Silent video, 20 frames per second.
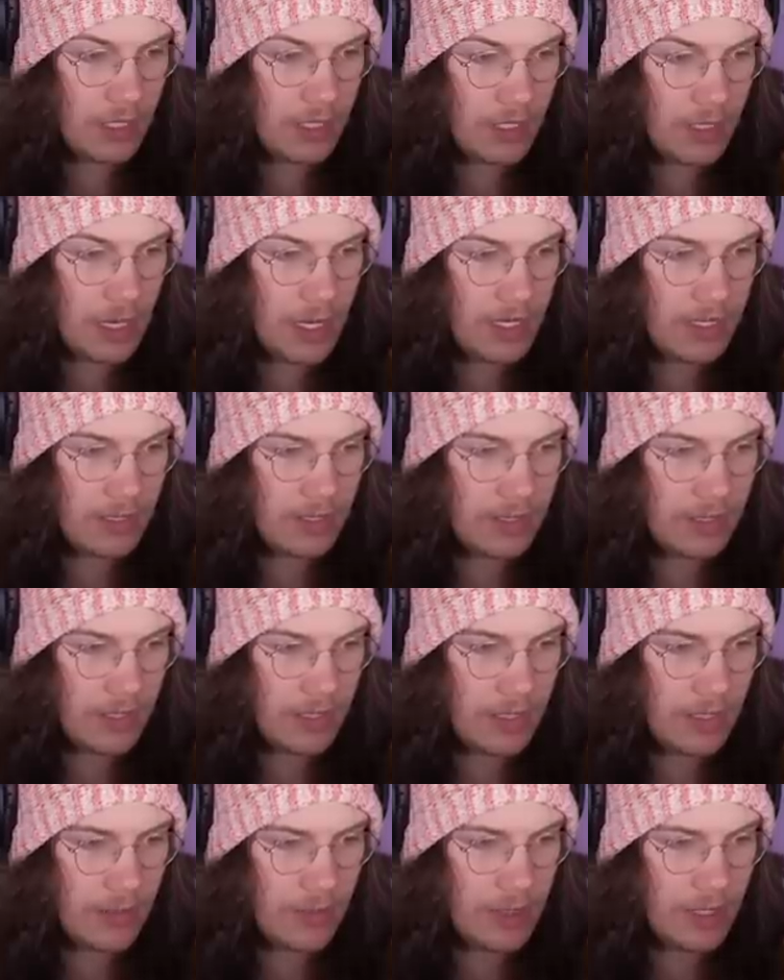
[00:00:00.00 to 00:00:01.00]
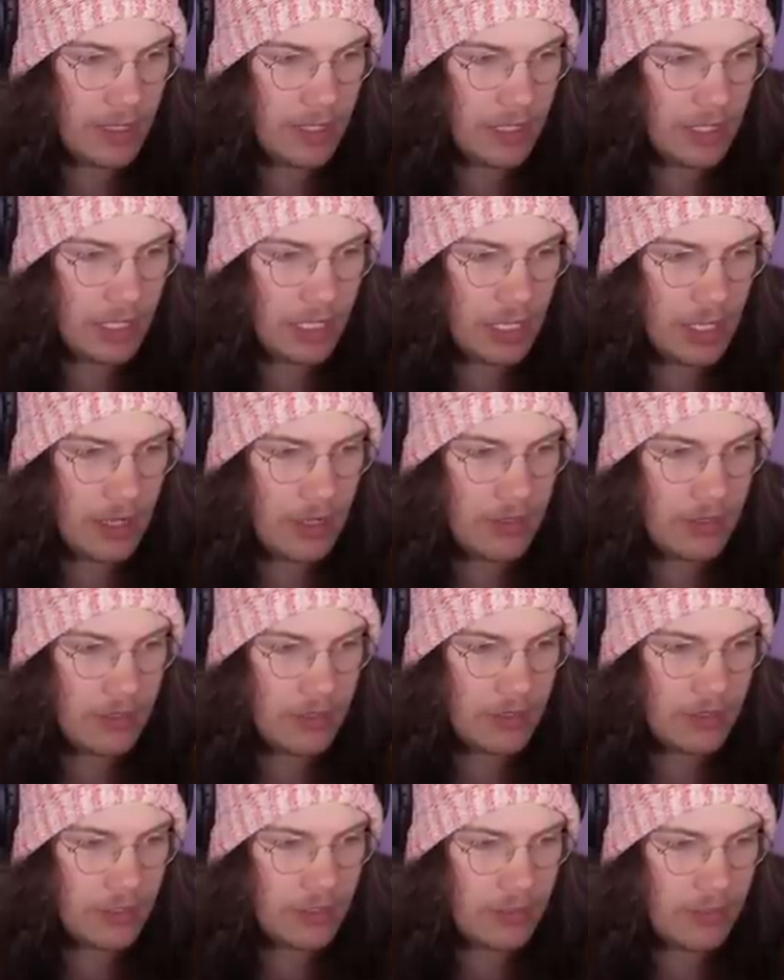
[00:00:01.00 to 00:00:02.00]
All right. Here we go.
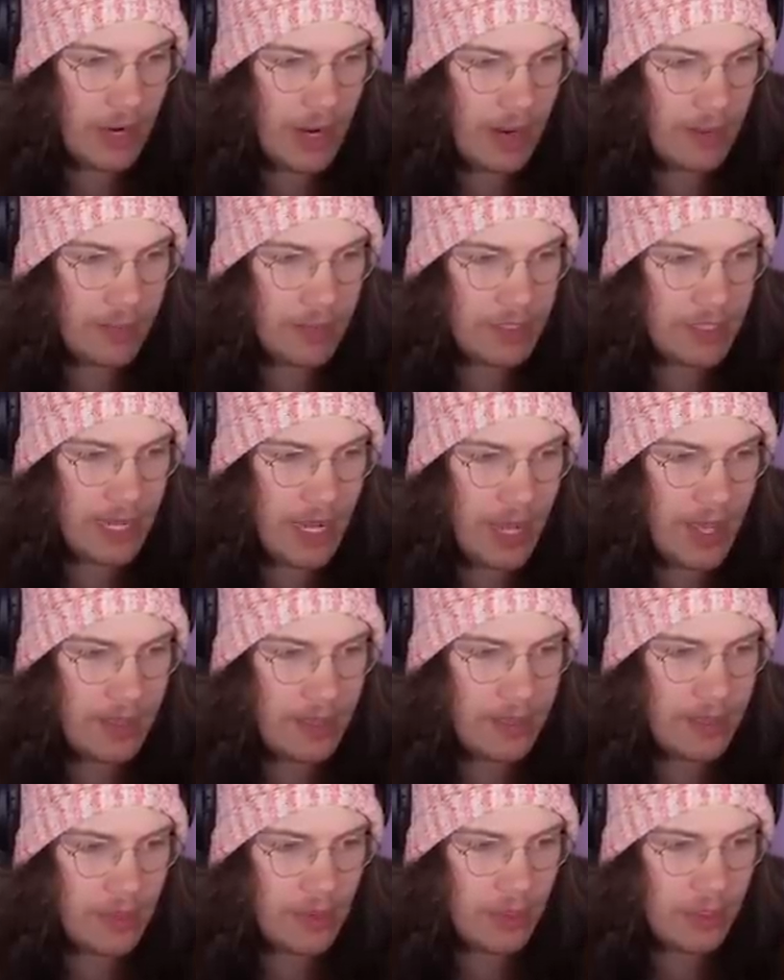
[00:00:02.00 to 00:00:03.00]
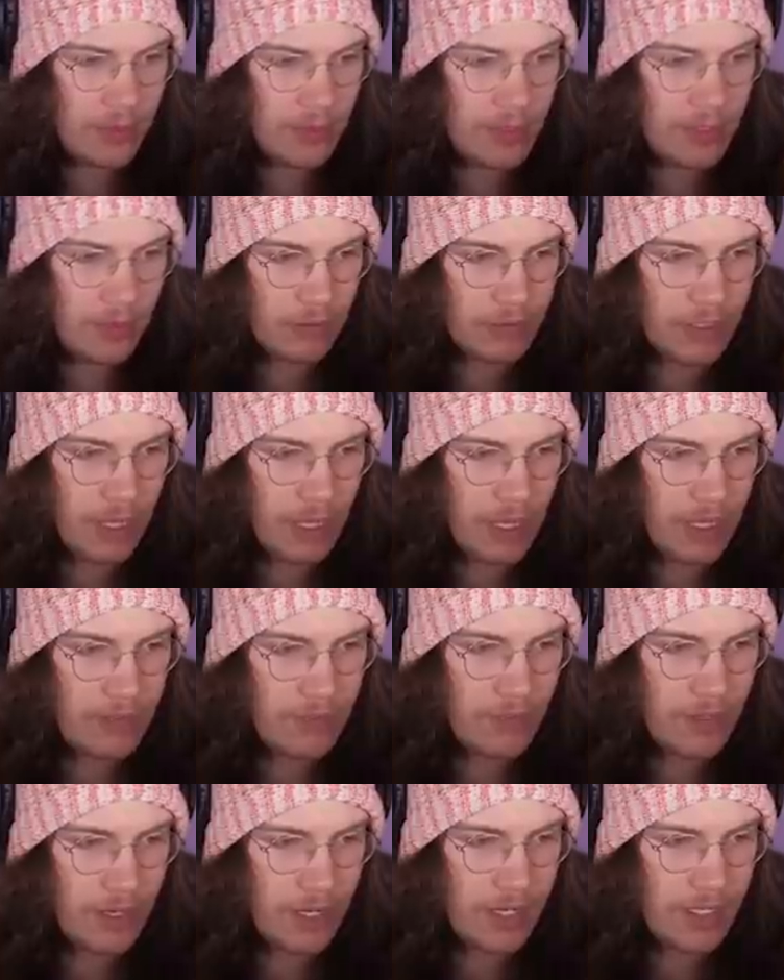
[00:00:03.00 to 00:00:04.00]
Crab death. Those ones all died
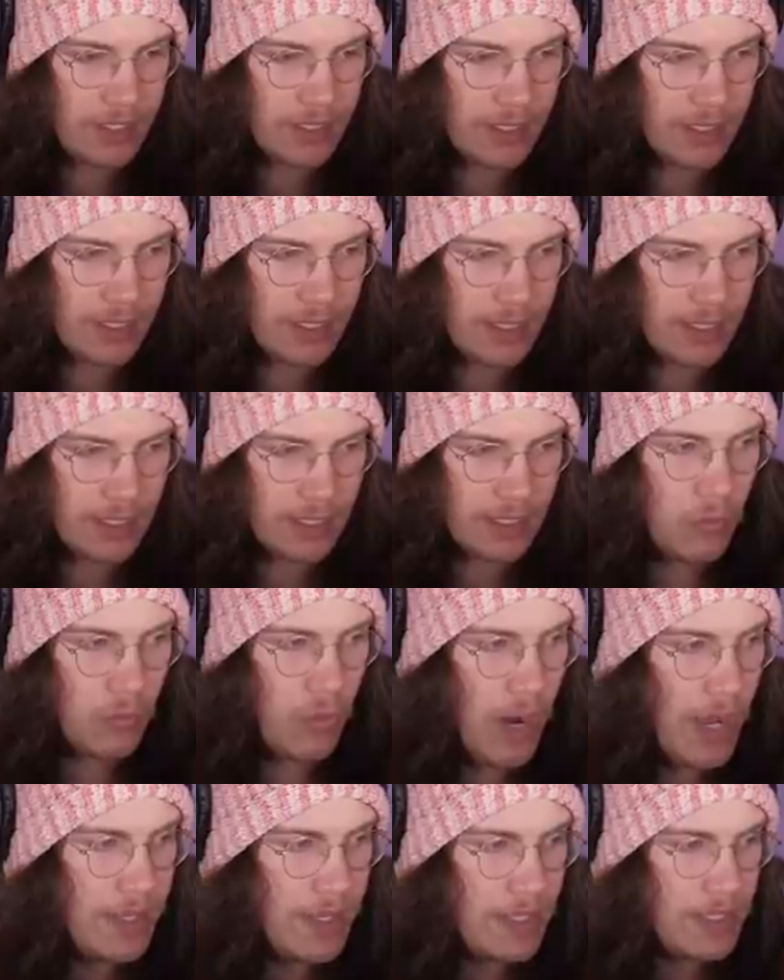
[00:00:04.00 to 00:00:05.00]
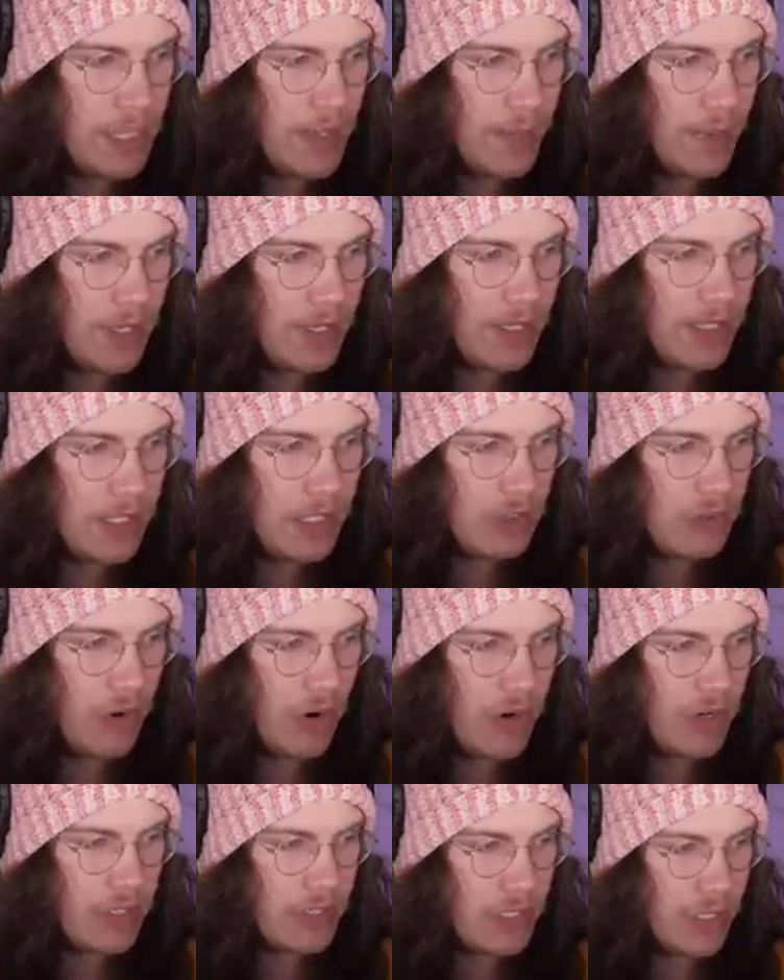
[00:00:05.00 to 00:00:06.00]
very easily. Why are they typically
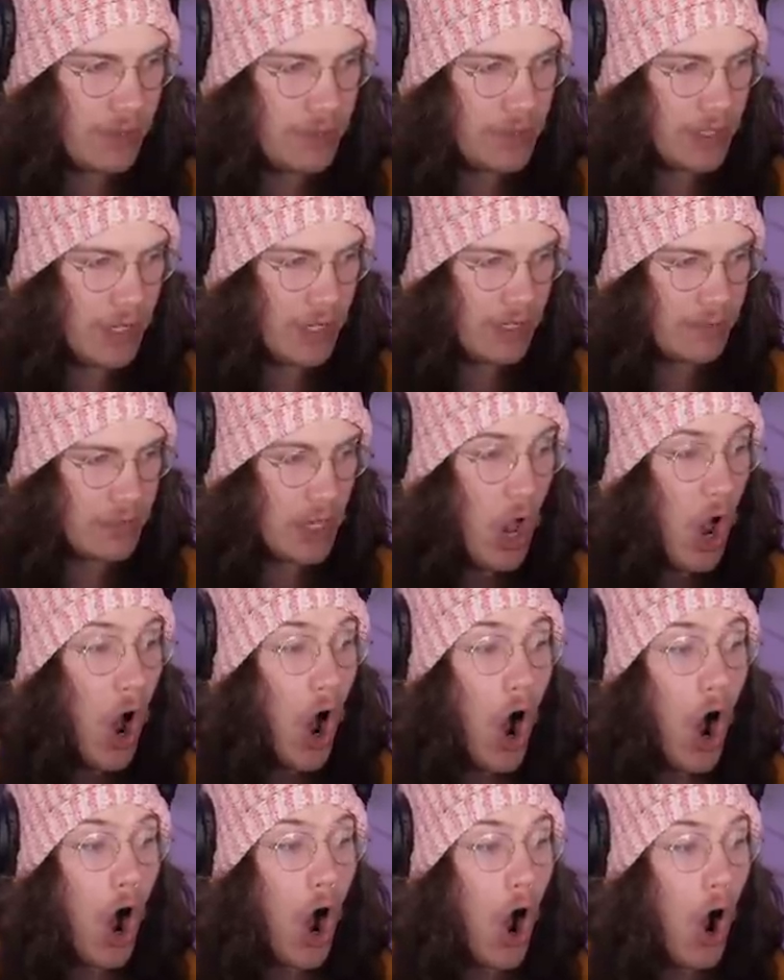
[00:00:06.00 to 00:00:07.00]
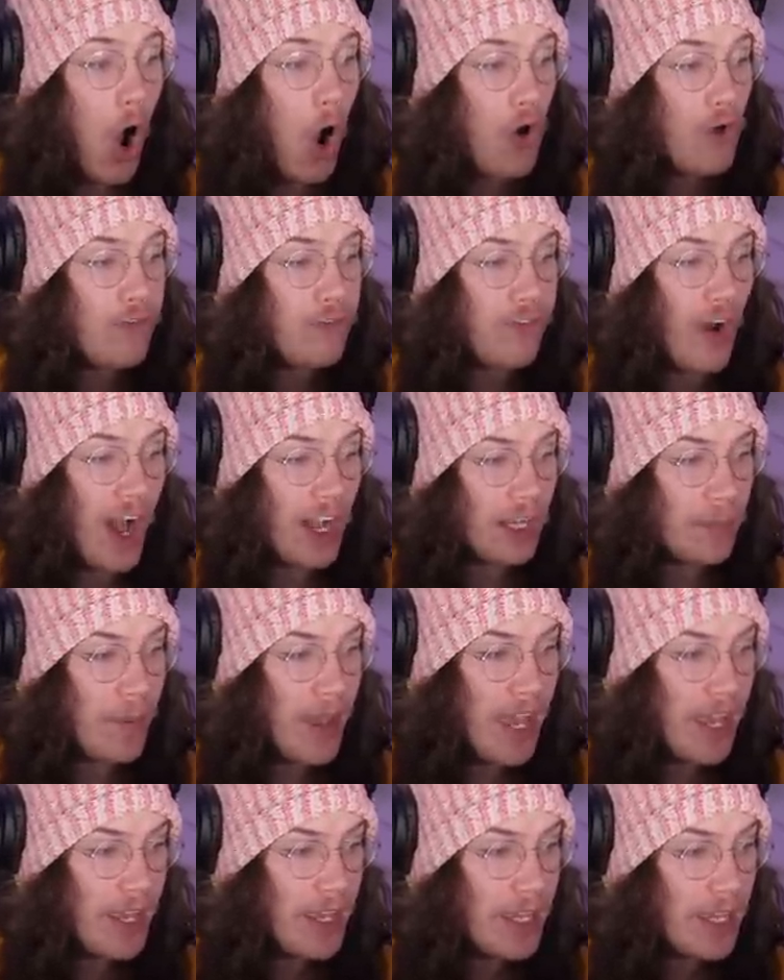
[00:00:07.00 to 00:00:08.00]
stronger sometimes? Oh, fuck
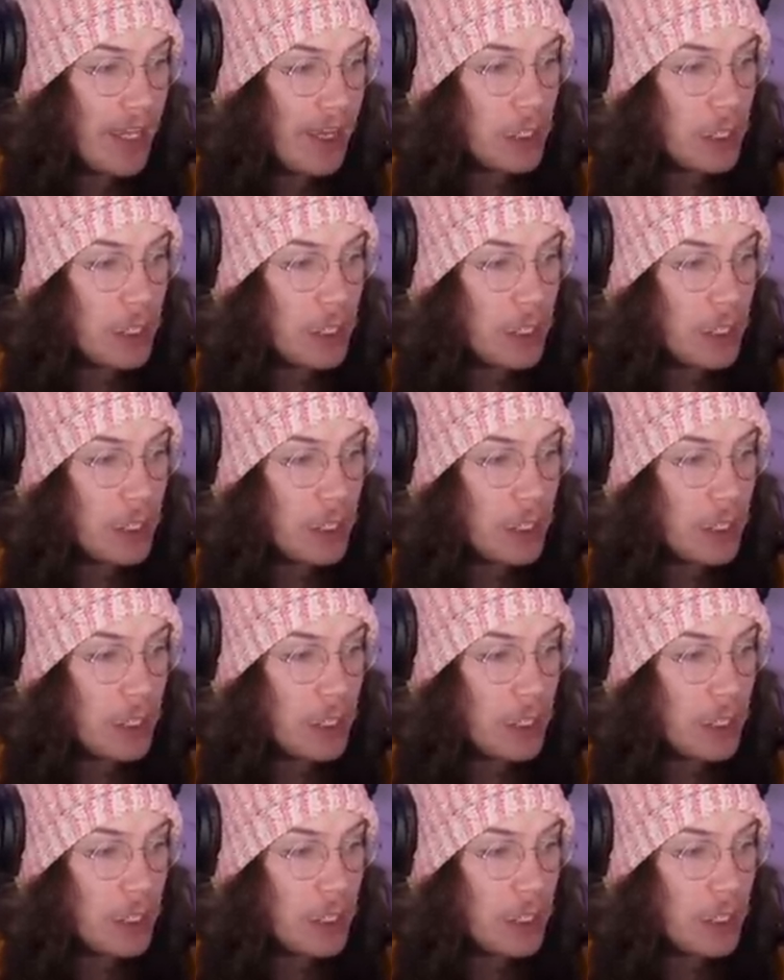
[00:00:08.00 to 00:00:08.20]
me!